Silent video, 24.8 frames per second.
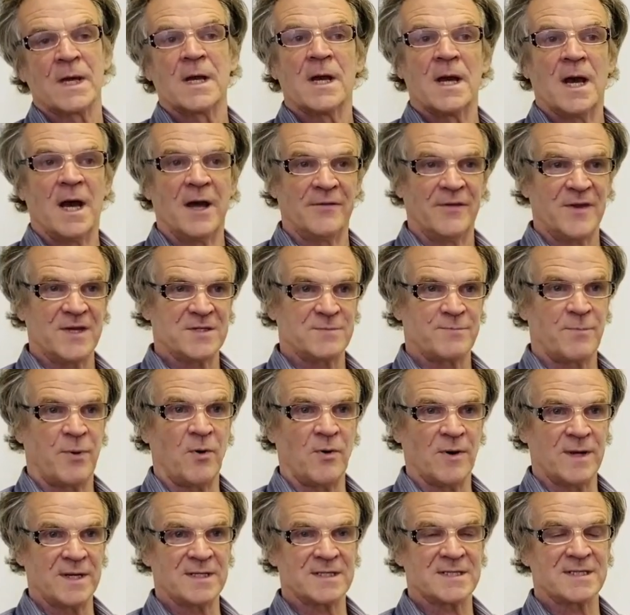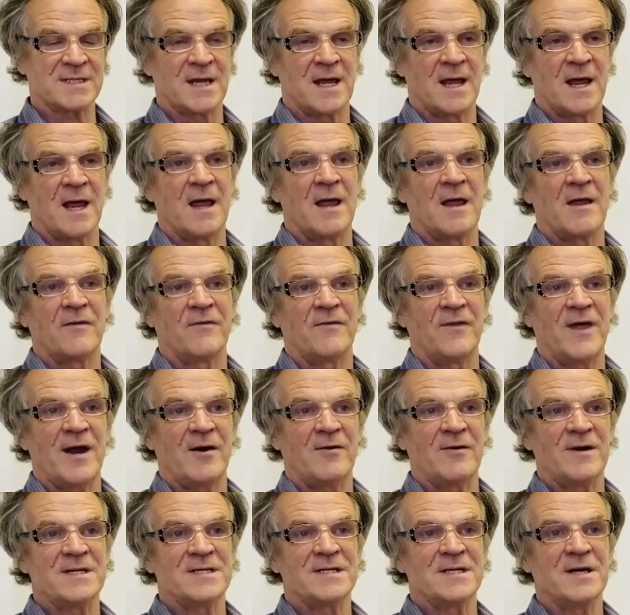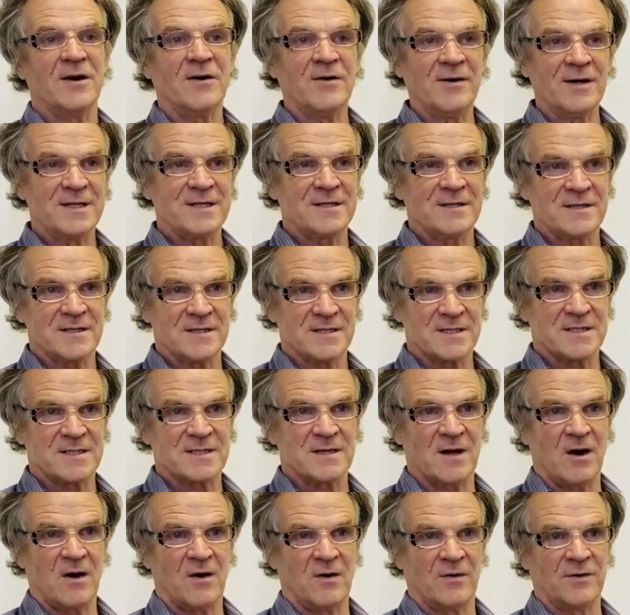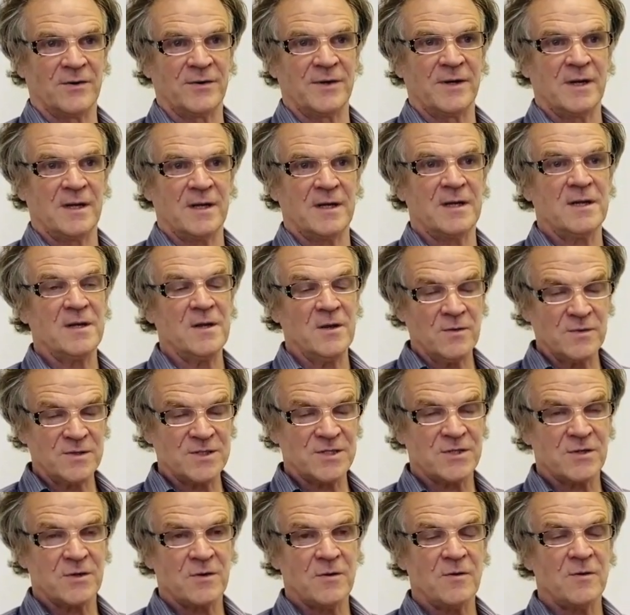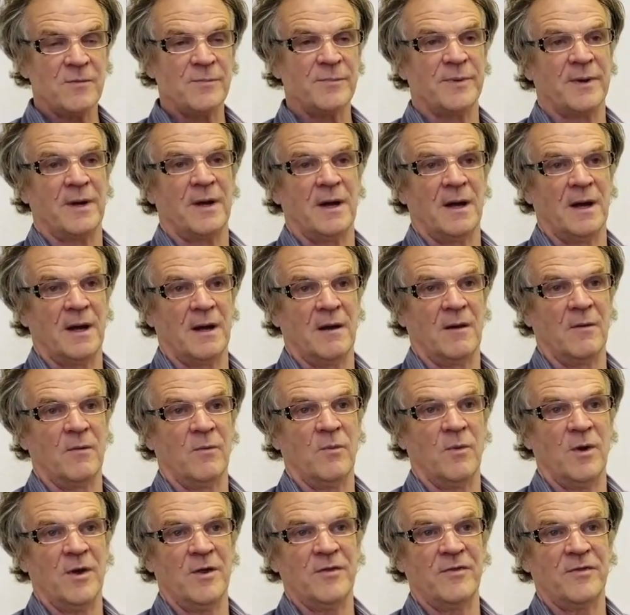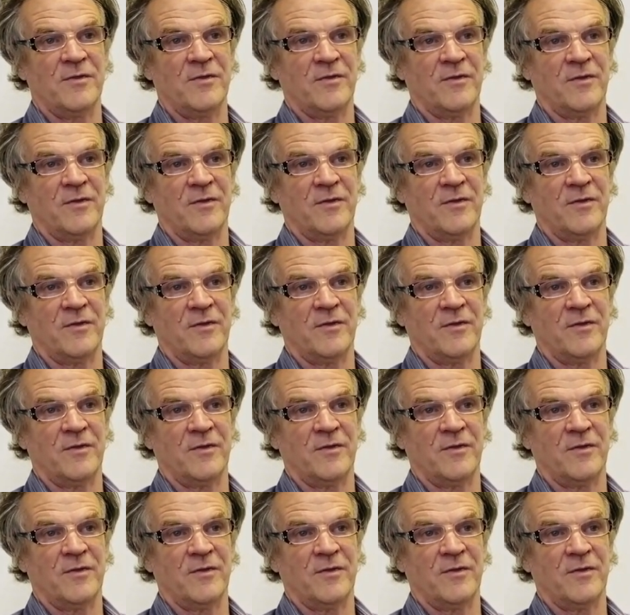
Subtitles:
At this point, there is guidance on YouTube with